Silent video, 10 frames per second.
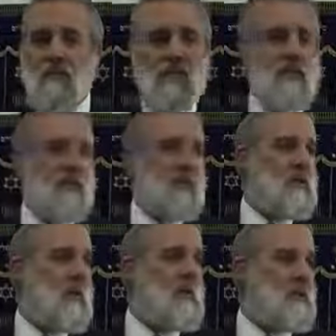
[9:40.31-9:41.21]
because it
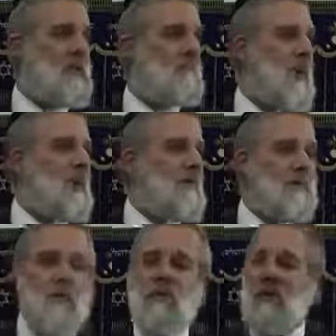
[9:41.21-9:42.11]
is almost
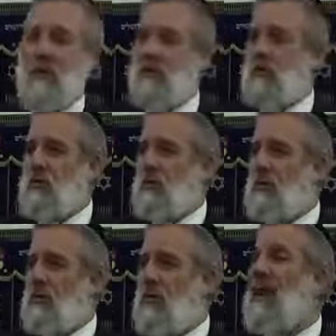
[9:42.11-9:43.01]
impossible that a Jew
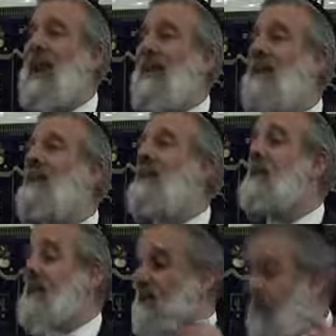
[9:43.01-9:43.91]
should lack in
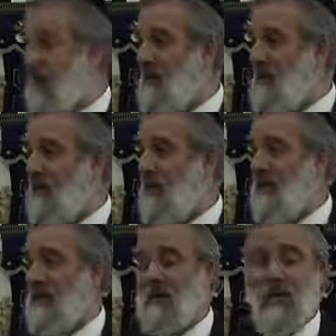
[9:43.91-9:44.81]
its entirety.
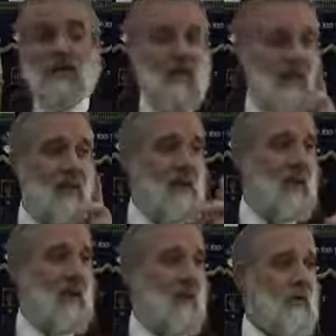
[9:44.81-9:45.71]
I said in its
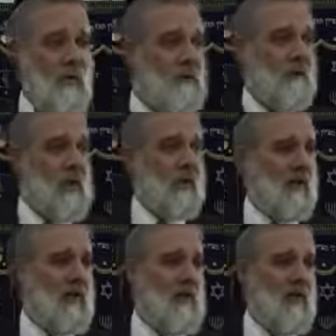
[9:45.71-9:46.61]
entirety,
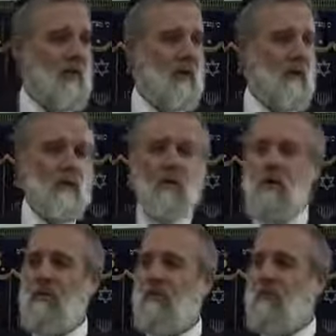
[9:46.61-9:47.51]
completely.
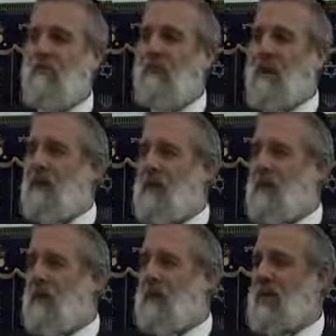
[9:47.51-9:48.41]
No
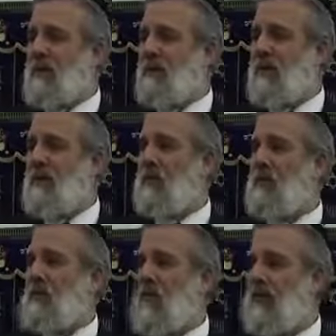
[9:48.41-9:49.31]
figment, no nothing, no
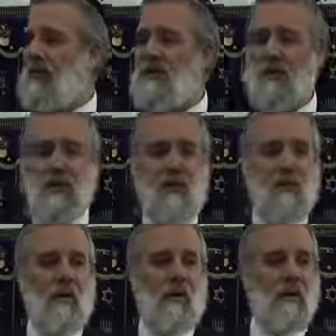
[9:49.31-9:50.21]
trace
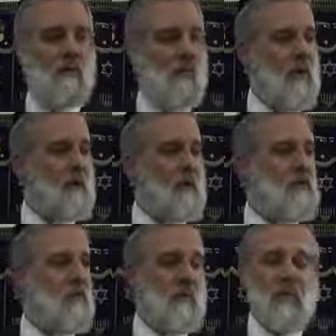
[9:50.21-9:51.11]
of one of
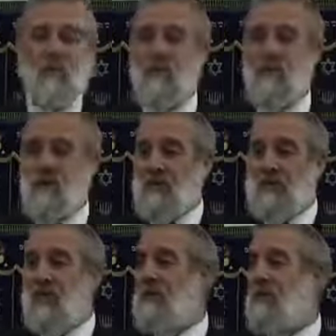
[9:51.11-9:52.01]
these three midot. If
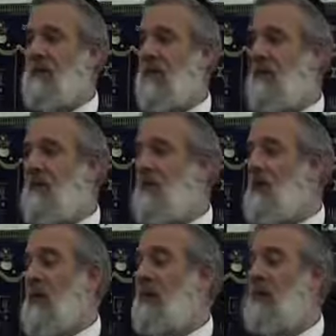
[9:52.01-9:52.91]
there's nothing there, no
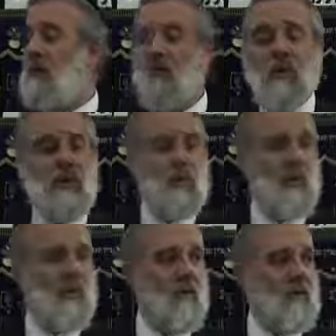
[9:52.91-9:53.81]
rahmanut
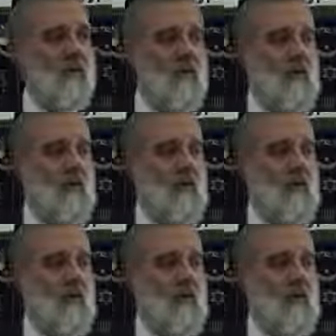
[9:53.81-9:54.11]
whatsoever,